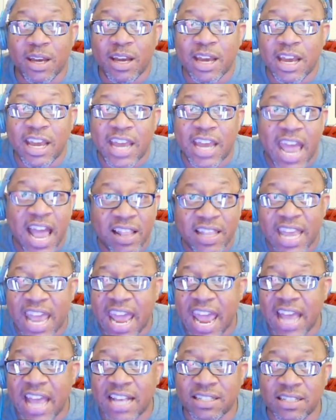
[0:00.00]
Helly
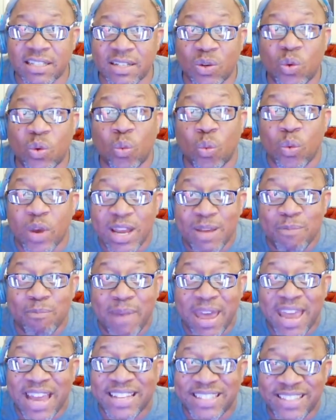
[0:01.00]
Hansen, we
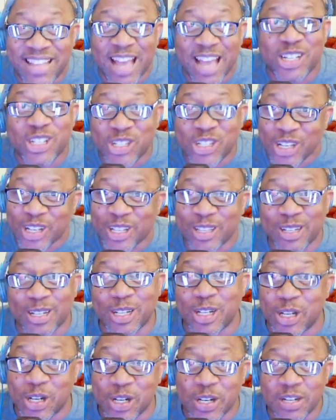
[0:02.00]
made that shit look
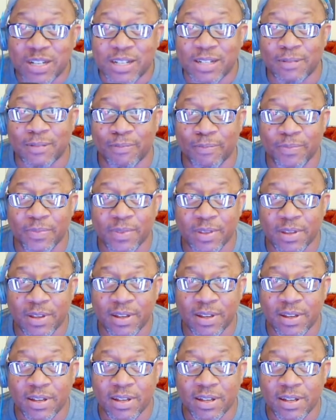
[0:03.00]
good.
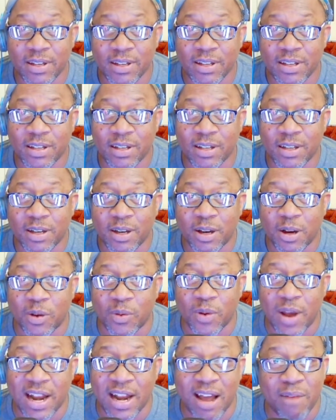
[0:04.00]
All
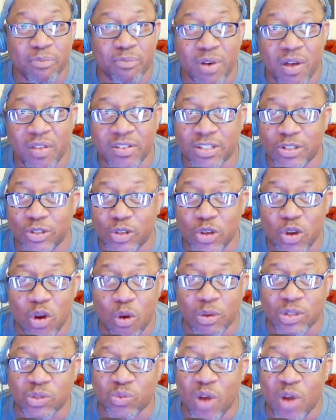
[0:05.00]
right. Our brothers in New York
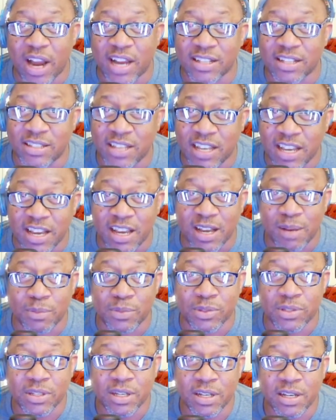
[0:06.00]
was rocking
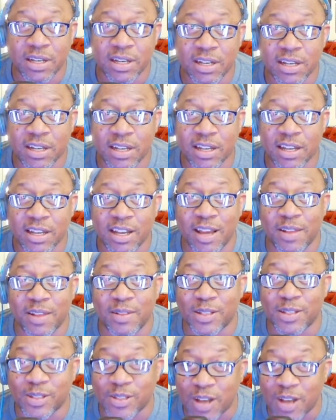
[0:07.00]
Timbs in the
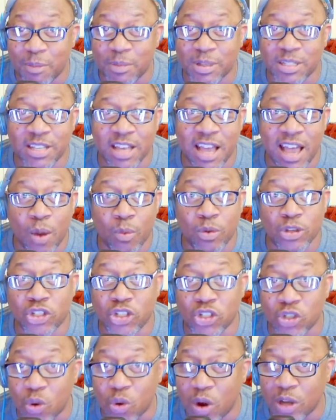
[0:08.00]
summertime with
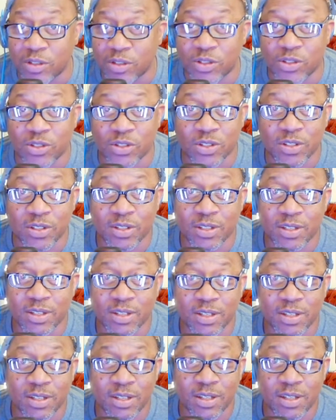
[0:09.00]
shorts.
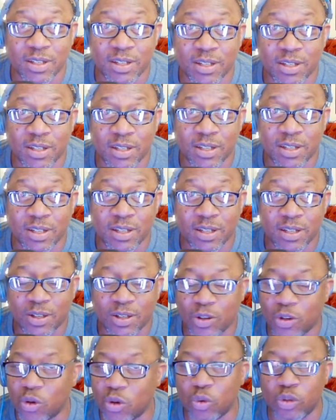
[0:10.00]

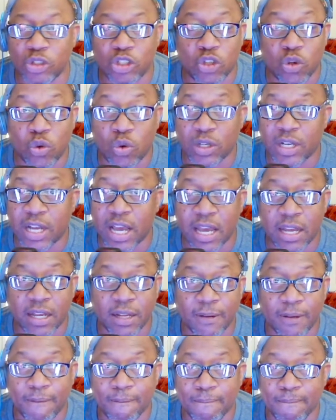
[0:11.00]
Who was doing that?
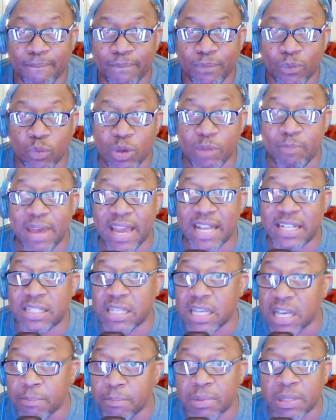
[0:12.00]
We made
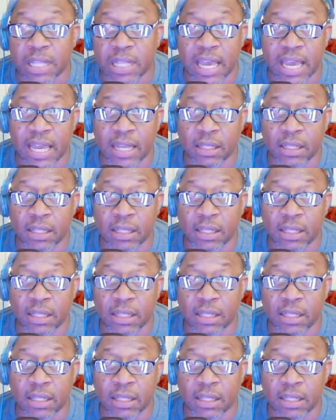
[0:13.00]
Timberland